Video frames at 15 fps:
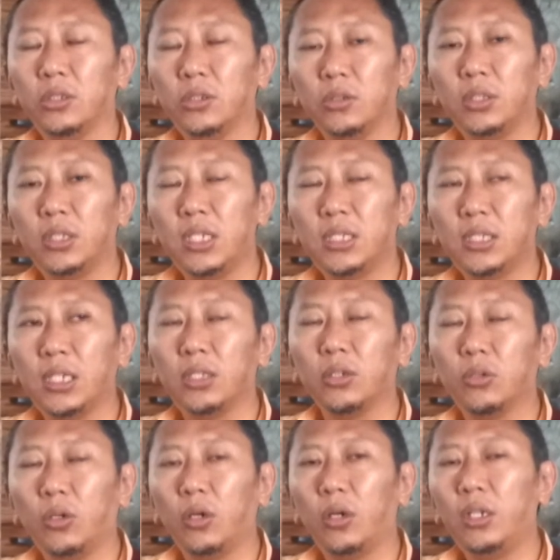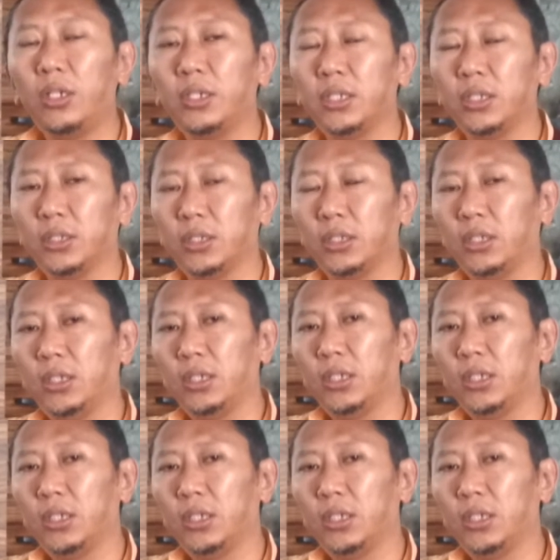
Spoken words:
So these are the qualities